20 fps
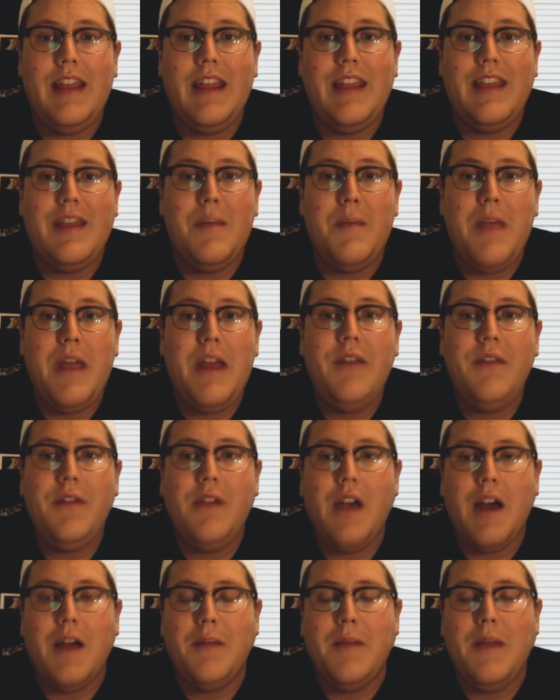that the man of
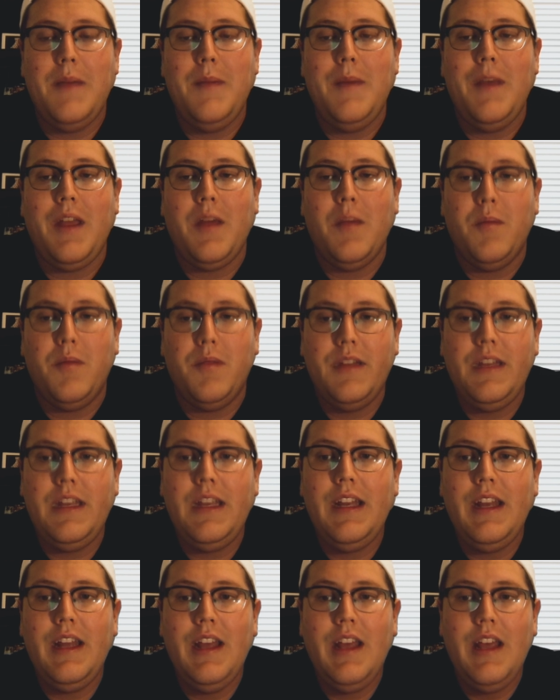God may be
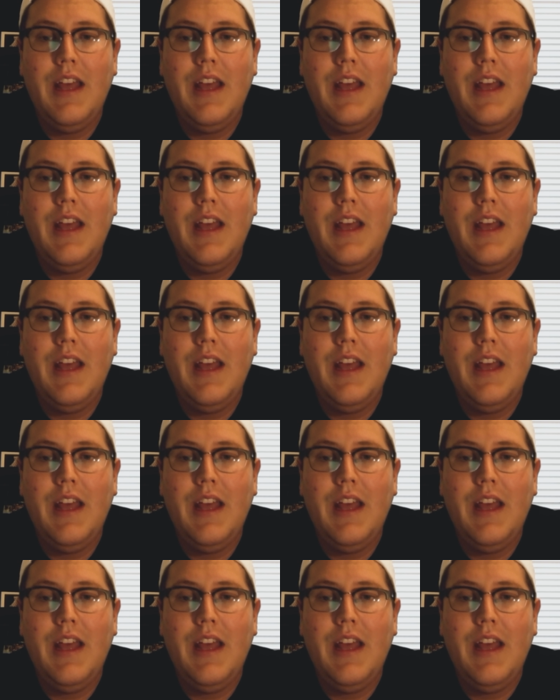complete,